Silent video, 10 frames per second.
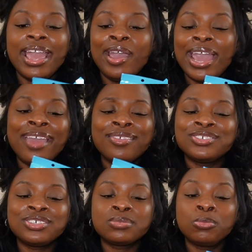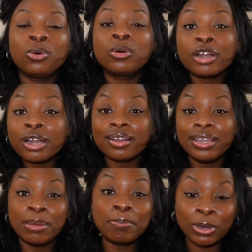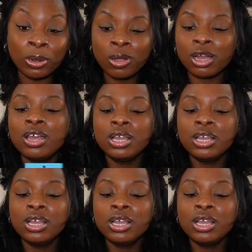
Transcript: and, and there's just more in bulk.